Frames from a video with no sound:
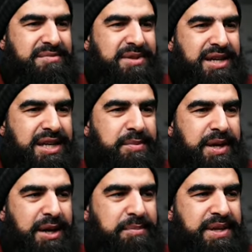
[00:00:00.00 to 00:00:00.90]
May Allah keep you
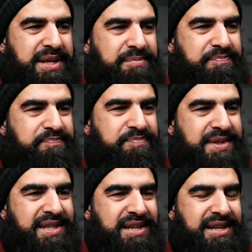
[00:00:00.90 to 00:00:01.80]
happy.
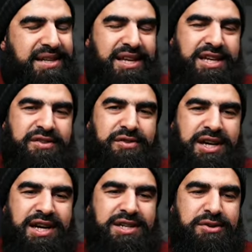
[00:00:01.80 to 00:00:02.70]
Thank you for your
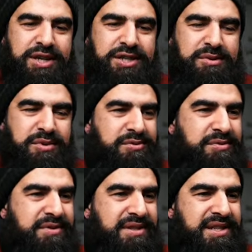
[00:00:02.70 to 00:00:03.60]
kind donation, bro.
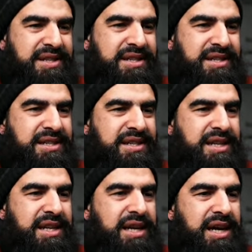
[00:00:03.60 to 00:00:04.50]

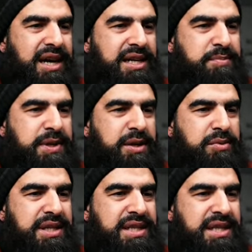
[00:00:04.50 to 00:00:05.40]
I speak
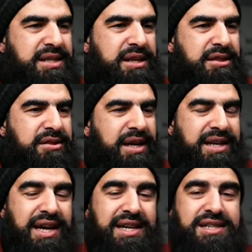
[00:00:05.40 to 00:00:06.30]
with a teacher three.
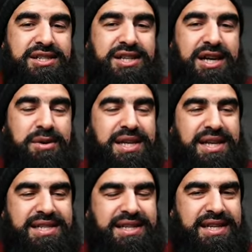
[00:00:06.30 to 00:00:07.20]
I had a chaiwala
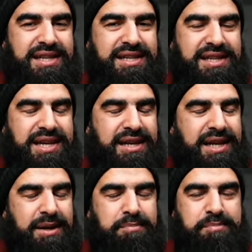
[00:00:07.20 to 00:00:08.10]
yesterday. I had
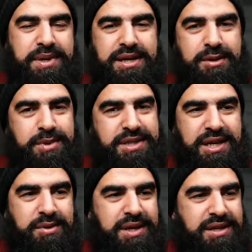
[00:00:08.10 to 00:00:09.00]
like a big cup of
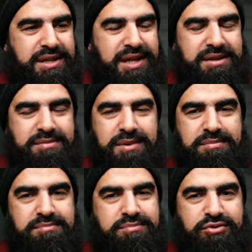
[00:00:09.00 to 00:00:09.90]
chaiwala, and like my
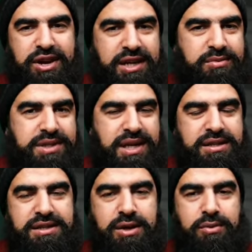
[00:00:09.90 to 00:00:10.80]
brain was like
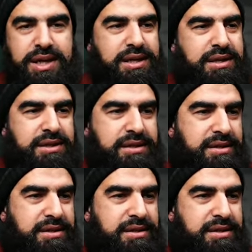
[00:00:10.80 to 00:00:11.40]
just awake.